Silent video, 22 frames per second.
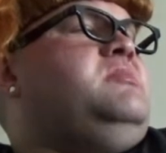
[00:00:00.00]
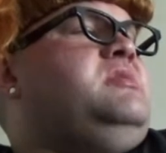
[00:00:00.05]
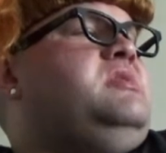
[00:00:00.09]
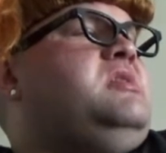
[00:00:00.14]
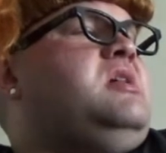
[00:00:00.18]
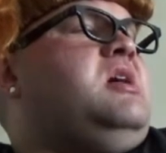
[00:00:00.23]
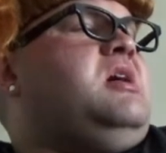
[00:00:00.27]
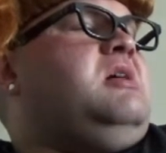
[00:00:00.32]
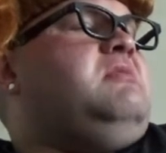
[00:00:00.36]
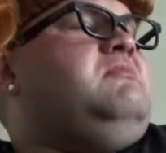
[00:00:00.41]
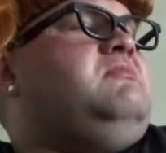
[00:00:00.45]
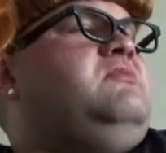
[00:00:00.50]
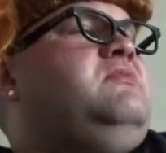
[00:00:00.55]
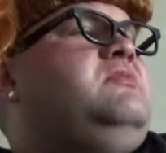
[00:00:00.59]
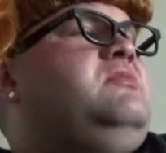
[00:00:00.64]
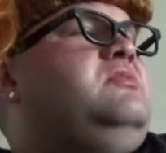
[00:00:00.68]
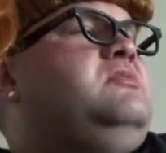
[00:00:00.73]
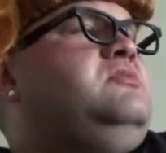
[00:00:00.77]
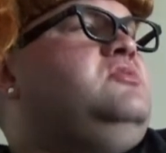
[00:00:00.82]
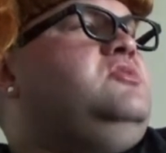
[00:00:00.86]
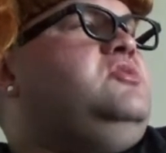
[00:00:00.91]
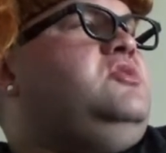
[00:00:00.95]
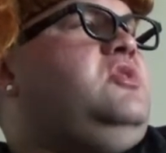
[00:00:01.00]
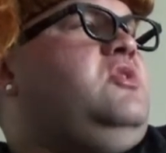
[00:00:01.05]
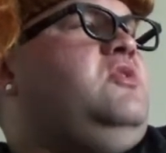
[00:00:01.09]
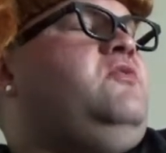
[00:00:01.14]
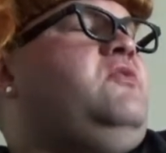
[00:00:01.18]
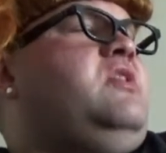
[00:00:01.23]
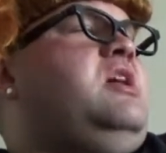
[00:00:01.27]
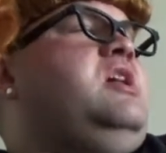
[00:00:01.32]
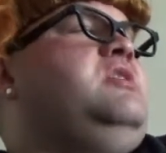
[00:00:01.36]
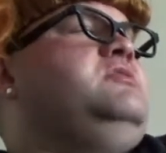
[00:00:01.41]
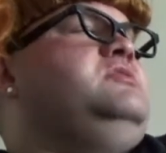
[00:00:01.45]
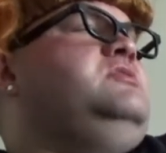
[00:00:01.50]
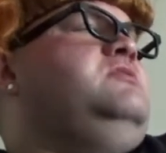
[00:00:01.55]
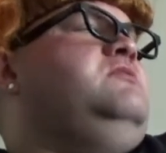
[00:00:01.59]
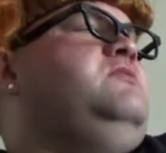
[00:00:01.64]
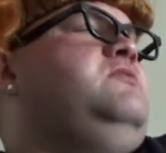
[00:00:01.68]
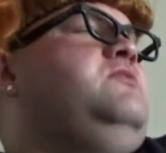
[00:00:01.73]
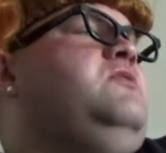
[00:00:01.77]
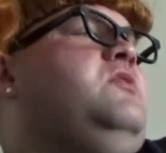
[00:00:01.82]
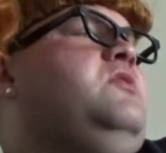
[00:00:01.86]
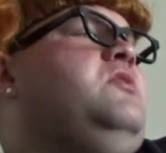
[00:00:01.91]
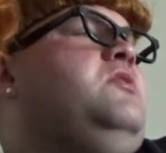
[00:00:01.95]
twenty-ninth, two thousand
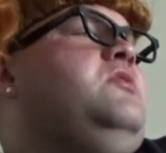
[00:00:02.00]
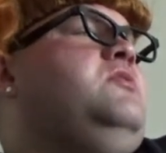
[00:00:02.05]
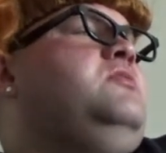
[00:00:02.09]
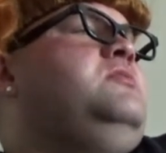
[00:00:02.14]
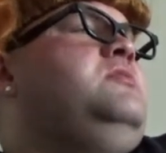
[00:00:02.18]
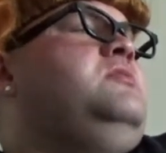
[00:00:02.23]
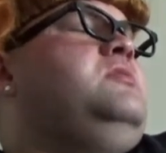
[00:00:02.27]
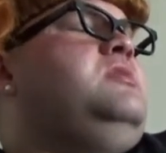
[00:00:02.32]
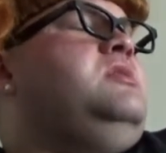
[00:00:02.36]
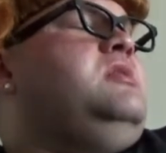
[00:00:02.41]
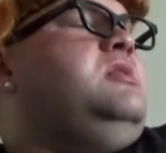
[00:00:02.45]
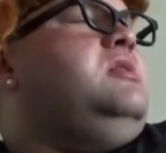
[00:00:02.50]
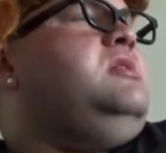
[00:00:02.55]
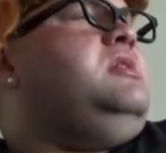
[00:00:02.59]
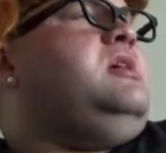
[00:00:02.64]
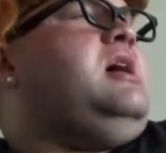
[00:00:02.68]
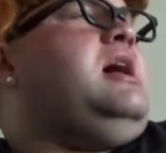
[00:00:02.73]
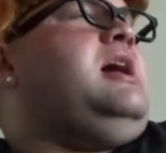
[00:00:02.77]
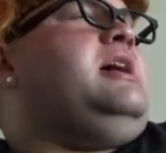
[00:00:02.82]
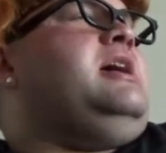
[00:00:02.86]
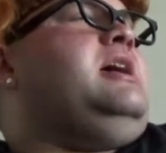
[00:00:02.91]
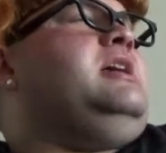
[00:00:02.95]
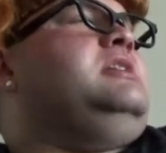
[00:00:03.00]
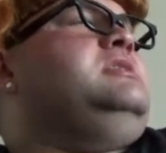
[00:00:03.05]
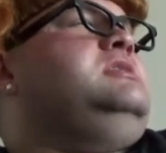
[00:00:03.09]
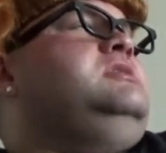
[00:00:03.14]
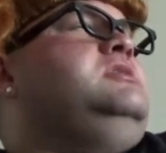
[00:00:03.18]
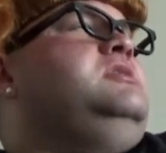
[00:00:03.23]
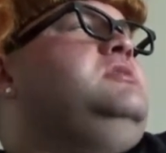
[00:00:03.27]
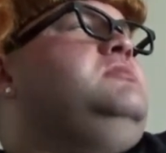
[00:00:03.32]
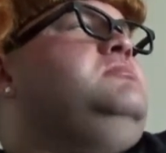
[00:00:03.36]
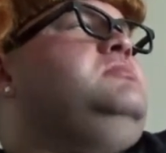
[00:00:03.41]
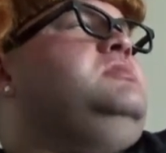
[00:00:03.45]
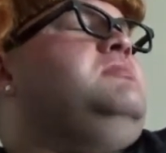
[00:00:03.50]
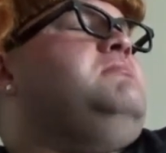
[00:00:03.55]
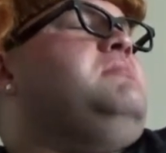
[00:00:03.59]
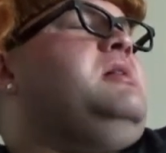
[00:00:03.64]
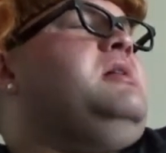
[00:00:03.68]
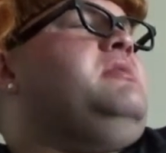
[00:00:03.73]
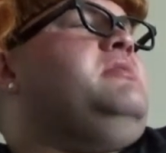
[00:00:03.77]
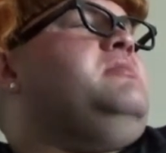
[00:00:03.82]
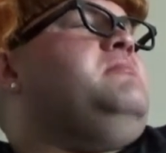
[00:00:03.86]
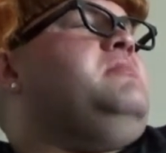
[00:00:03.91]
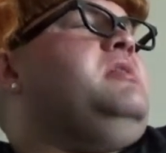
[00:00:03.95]
four, I asked you to
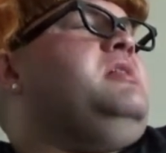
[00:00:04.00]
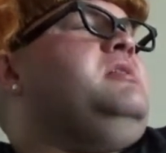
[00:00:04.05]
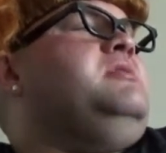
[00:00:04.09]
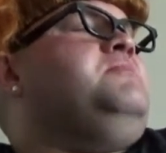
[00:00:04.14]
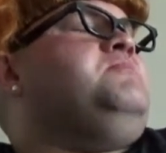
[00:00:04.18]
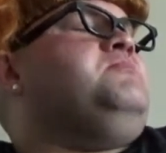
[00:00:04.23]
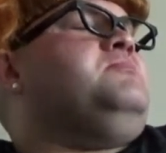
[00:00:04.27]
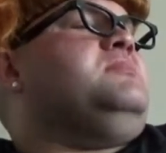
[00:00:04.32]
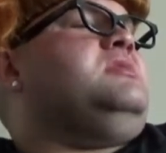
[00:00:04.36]
marry me.